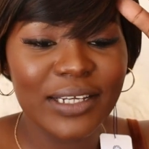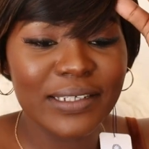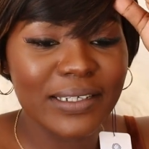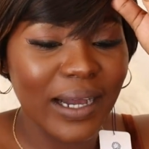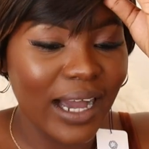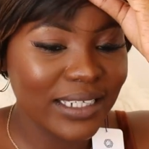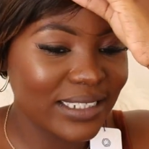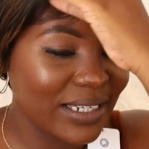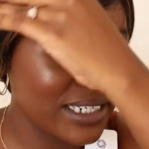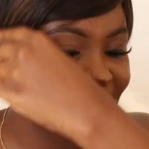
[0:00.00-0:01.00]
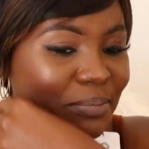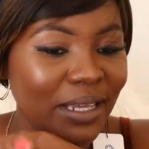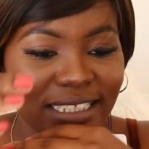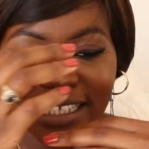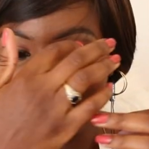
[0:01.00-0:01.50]
No, I was not
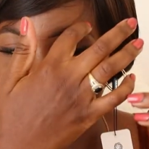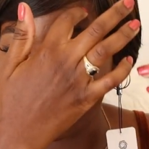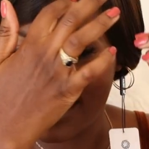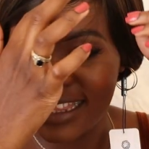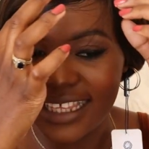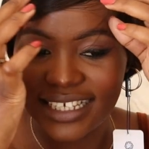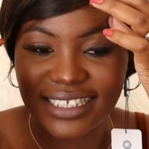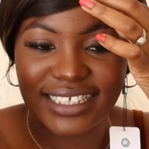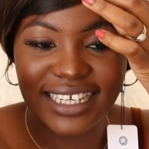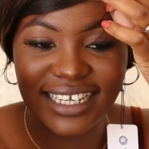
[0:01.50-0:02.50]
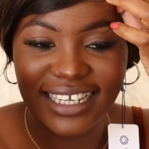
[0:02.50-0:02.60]
expecting it to be this.